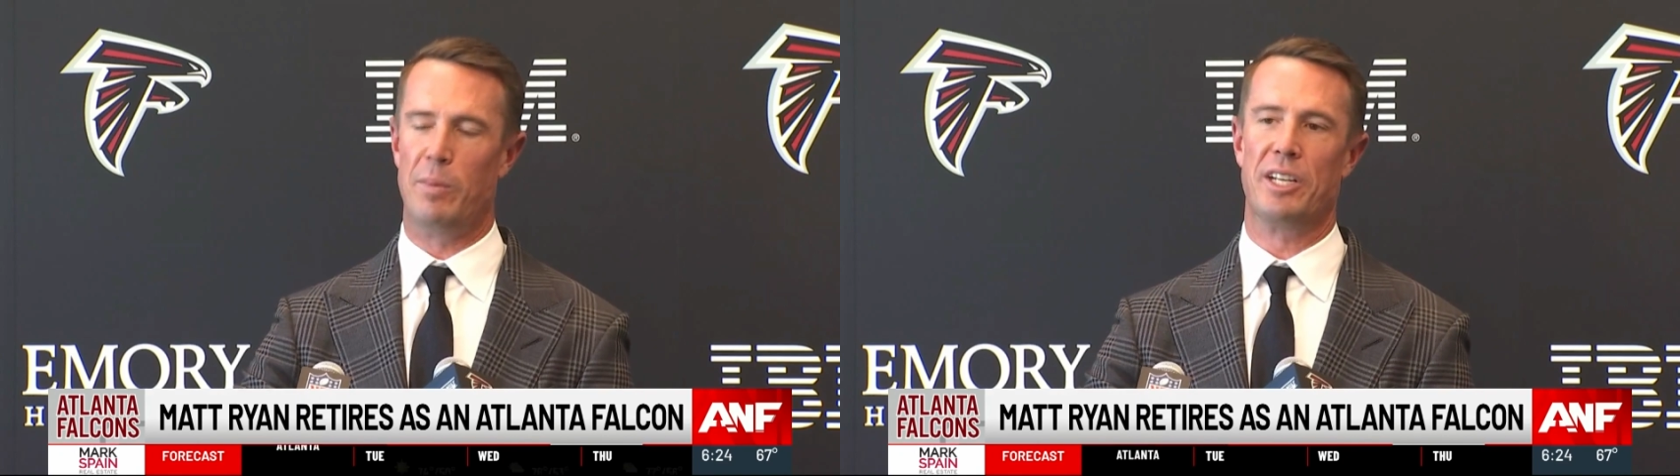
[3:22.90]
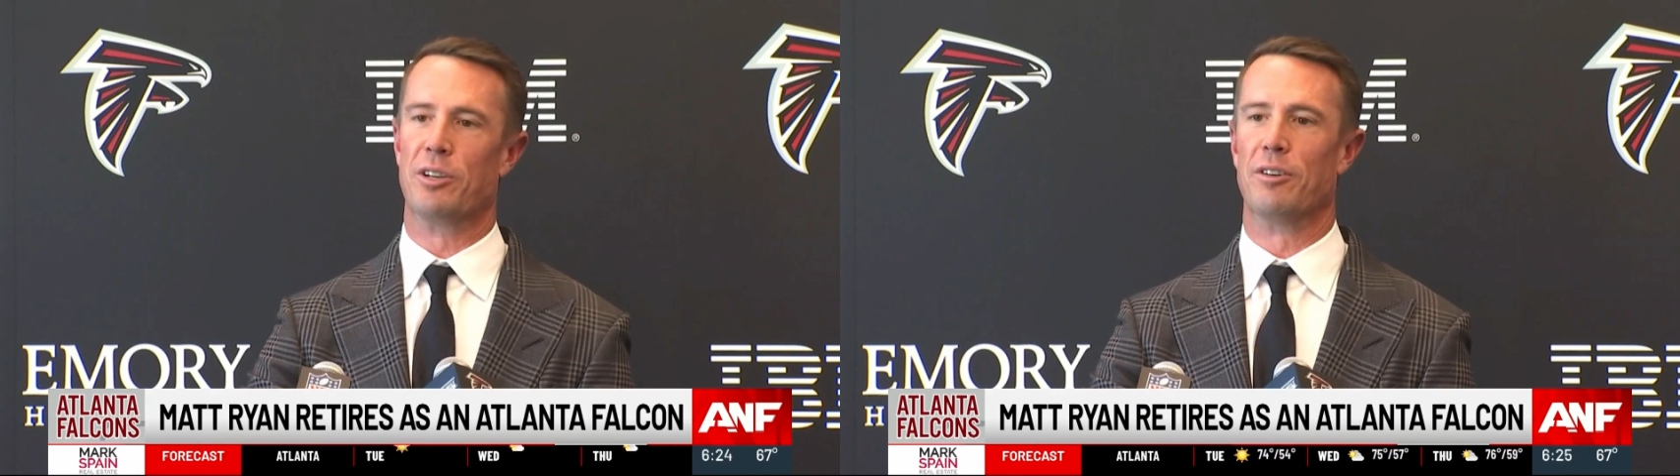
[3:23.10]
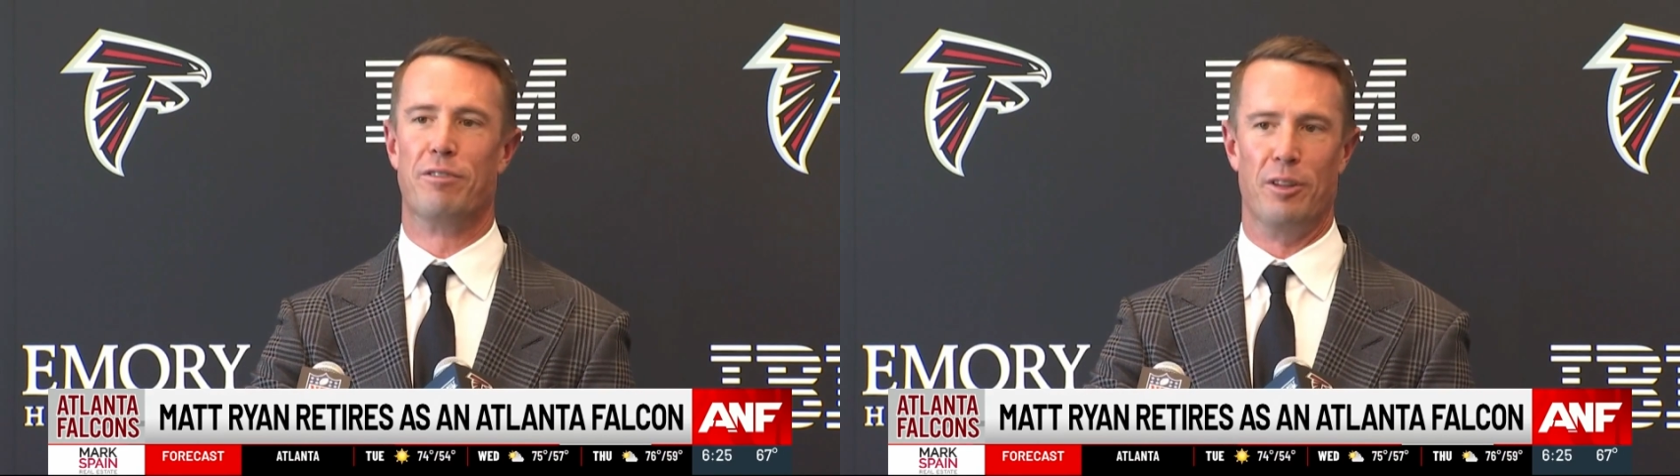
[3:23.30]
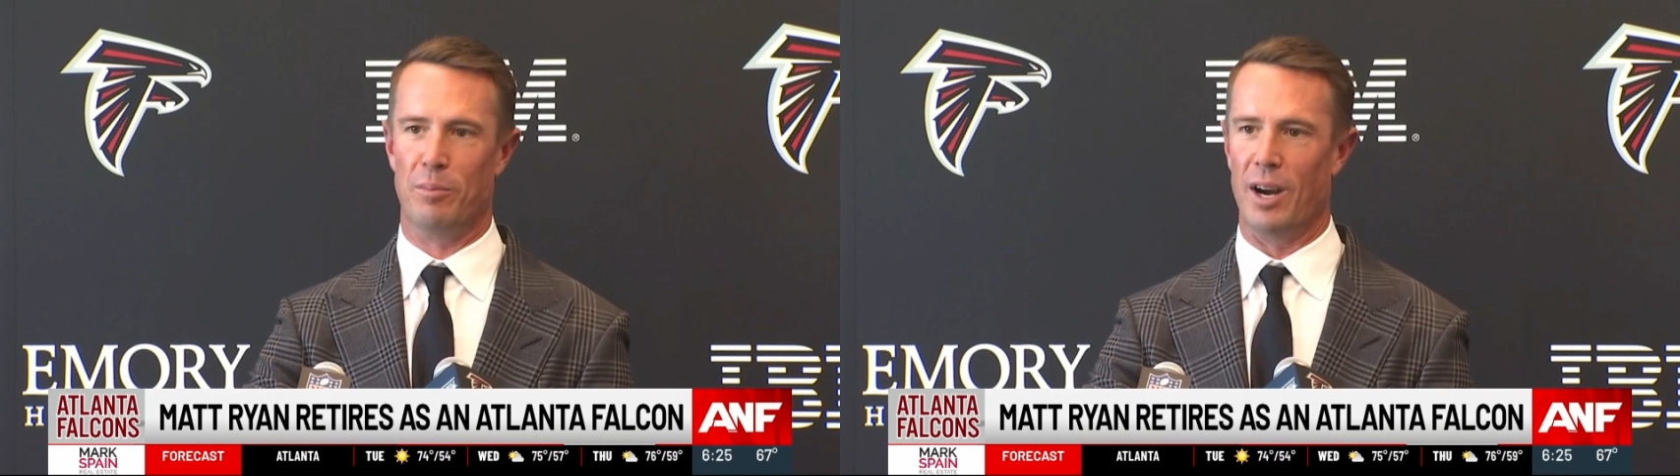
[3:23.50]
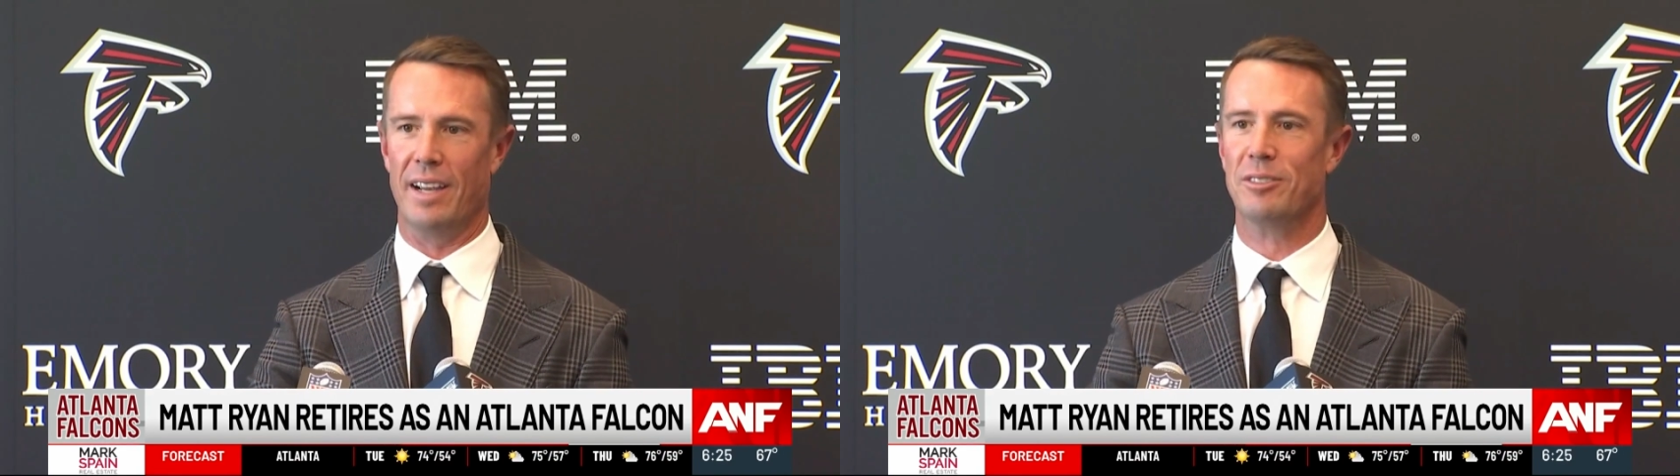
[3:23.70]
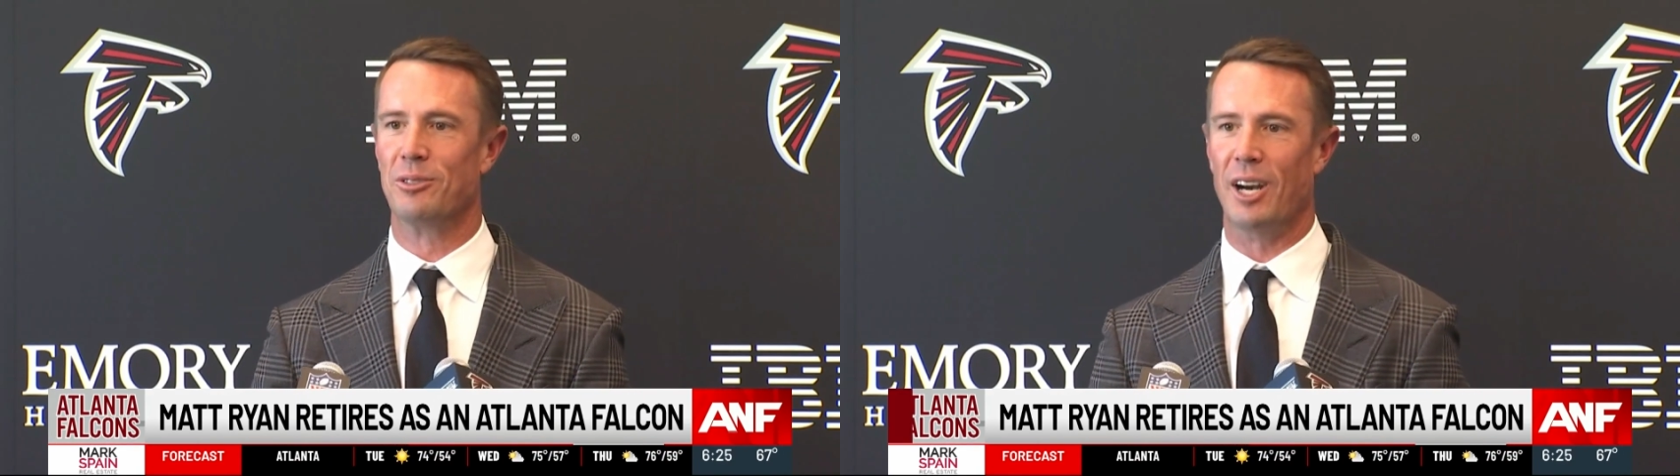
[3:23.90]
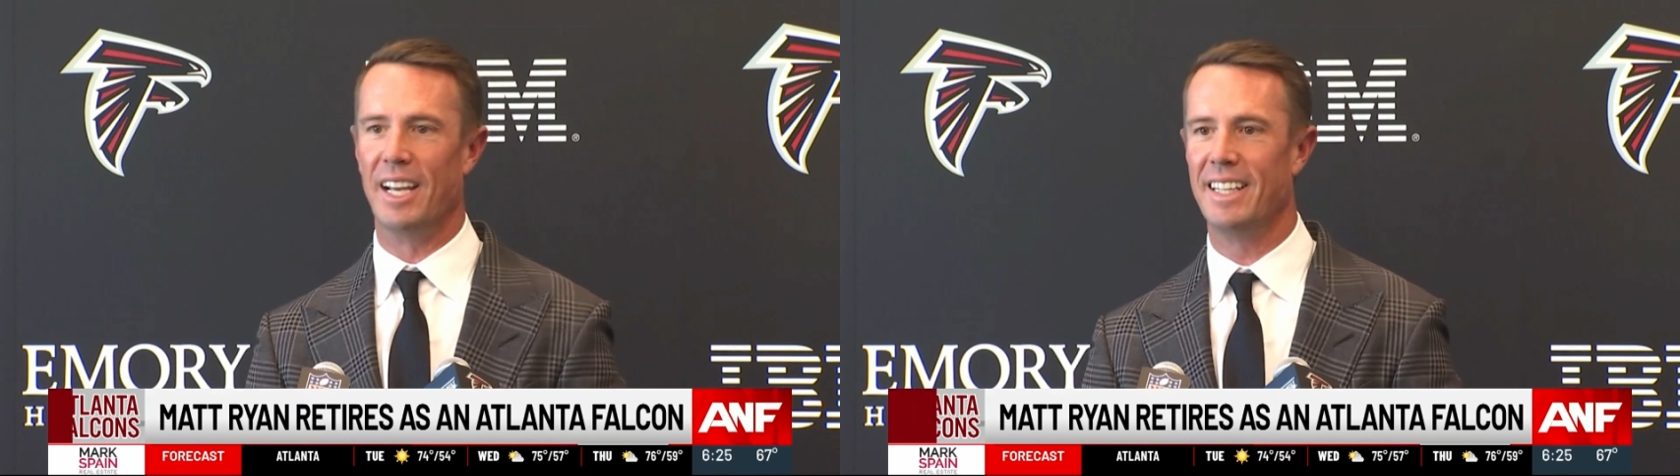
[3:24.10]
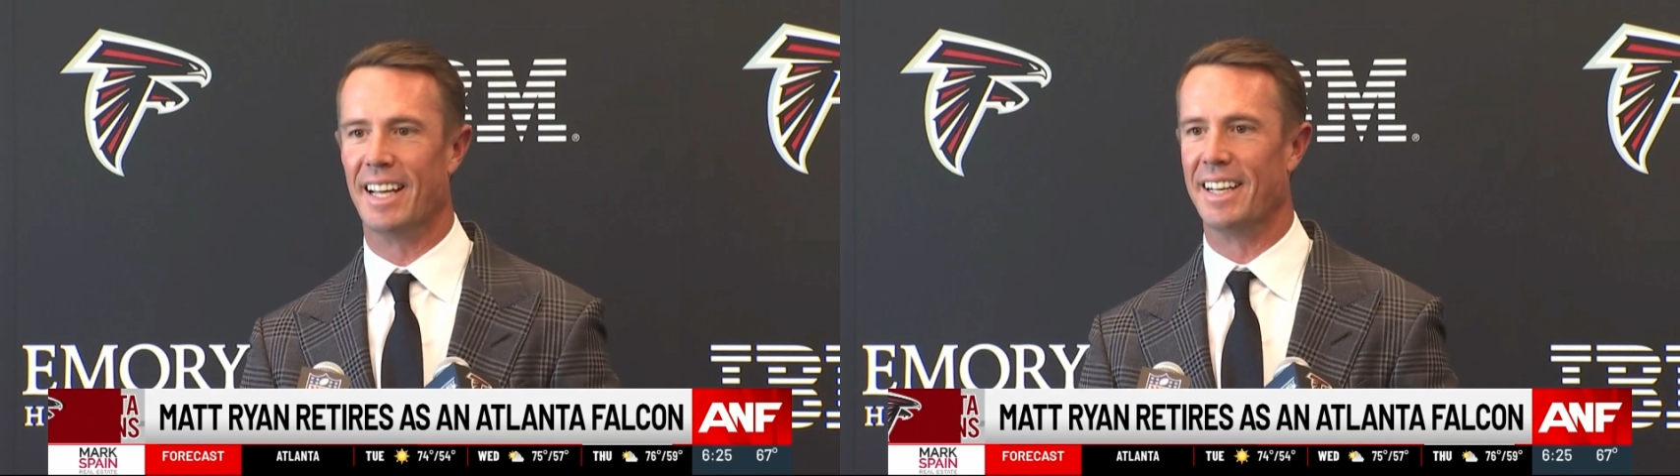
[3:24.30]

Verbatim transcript: the pitcher for the Braves, right?